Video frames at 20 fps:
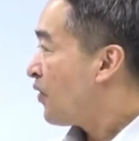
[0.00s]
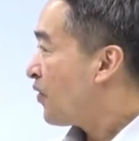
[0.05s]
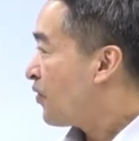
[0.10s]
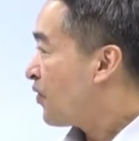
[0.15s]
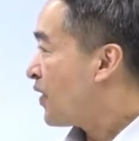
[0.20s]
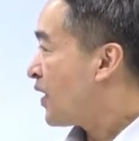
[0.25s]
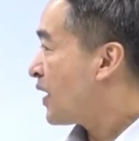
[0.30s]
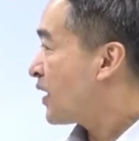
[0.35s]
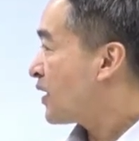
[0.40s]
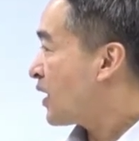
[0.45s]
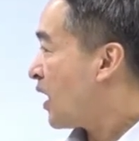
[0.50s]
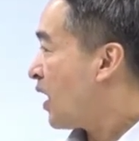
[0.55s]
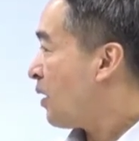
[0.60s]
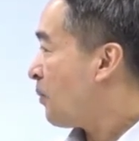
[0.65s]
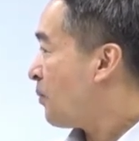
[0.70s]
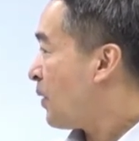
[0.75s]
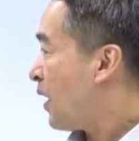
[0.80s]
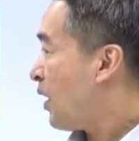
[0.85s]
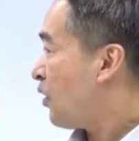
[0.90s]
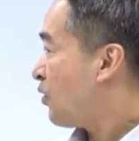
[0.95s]
think
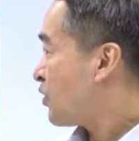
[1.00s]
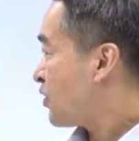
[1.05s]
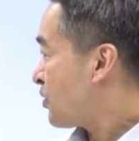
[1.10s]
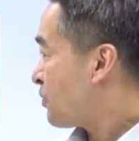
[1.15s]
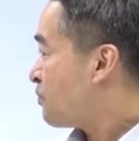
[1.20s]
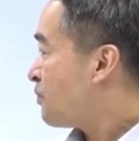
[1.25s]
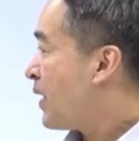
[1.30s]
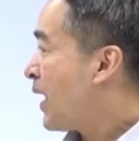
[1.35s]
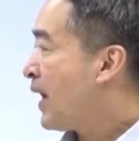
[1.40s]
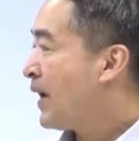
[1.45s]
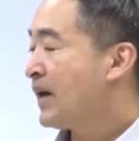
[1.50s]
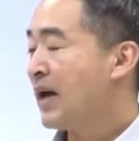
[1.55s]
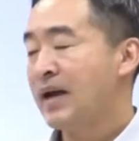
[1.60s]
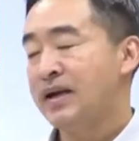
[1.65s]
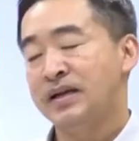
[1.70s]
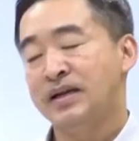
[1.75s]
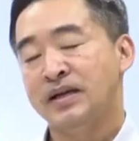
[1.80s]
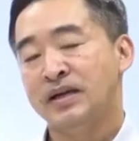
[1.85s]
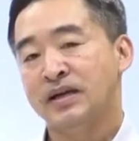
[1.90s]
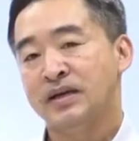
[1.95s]
about your main
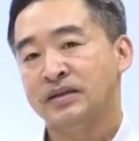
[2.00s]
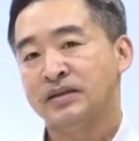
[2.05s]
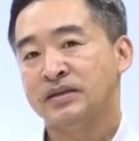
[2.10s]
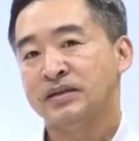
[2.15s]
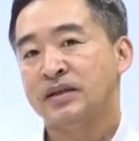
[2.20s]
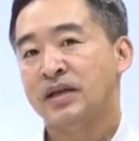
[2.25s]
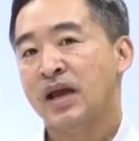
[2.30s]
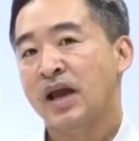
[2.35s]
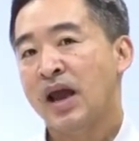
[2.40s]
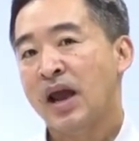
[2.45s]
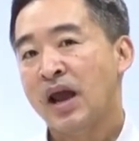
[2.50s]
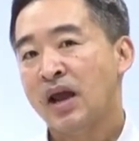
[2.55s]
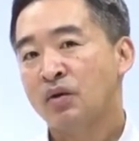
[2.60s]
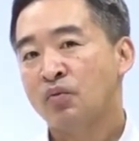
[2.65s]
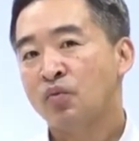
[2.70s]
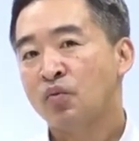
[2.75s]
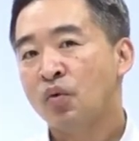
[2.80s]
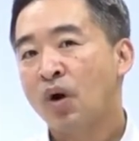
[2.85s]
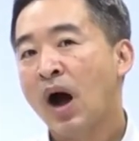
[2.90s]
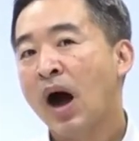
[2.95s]
ideas
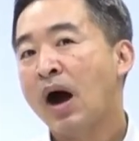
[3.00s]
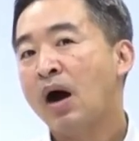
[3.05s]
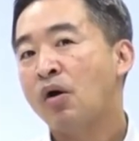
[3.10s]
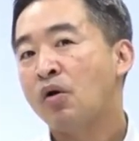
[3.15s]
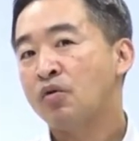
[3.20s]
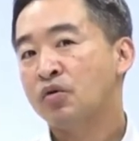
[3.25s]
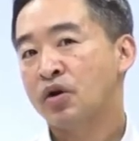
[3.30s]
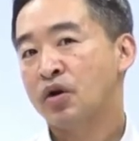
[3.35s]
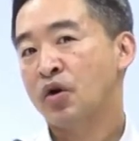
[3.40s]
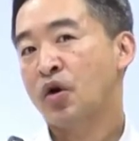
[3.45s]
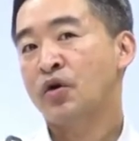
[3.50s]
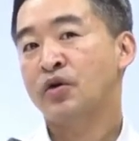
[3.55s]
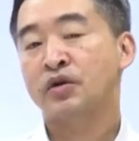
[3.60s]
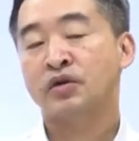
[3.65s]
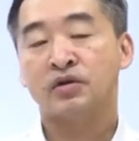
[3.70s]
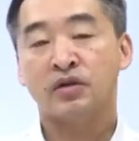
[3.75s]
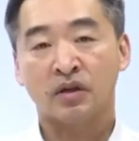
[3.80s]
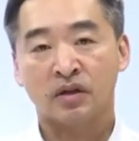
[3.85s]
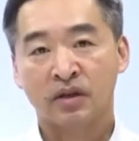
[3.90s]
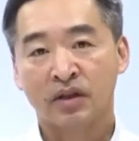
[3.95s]
and how you're going
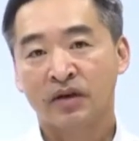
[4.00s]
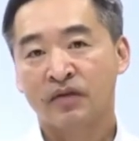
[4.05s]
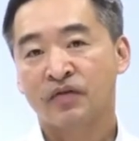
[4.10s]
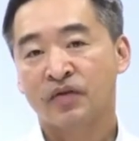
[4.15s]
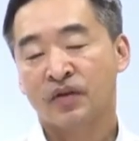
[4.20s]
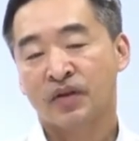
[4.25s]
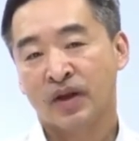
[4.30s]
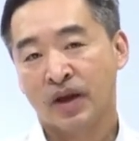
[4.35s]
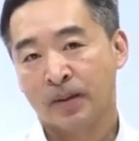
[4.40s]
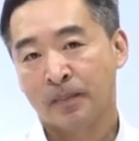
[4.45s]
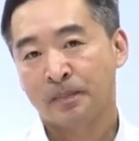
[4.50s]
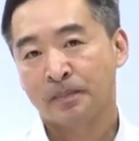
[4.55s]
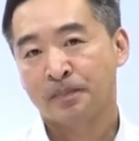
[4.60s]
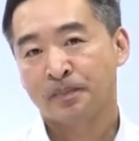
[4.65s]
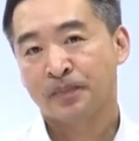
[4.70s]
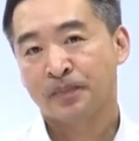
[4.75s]
to deliver them.